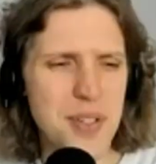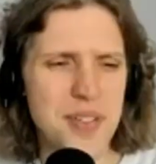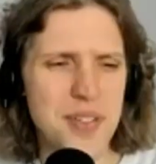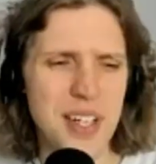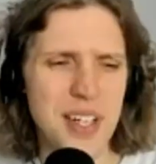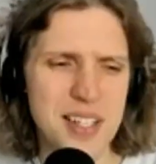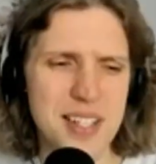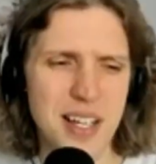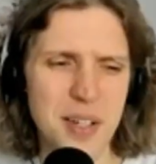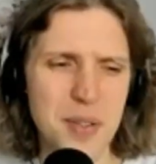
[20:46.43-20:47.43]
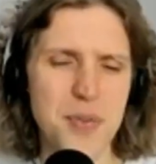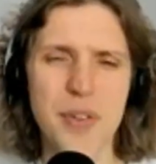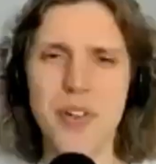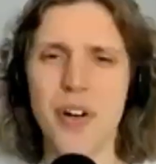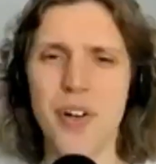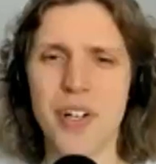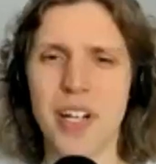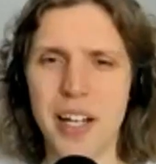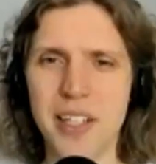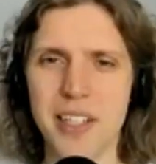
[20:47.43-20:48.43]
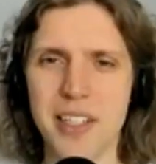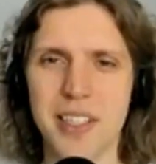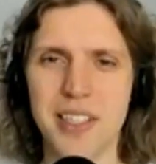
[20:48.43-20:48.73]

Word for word: know, it's fun. It sounds very organic.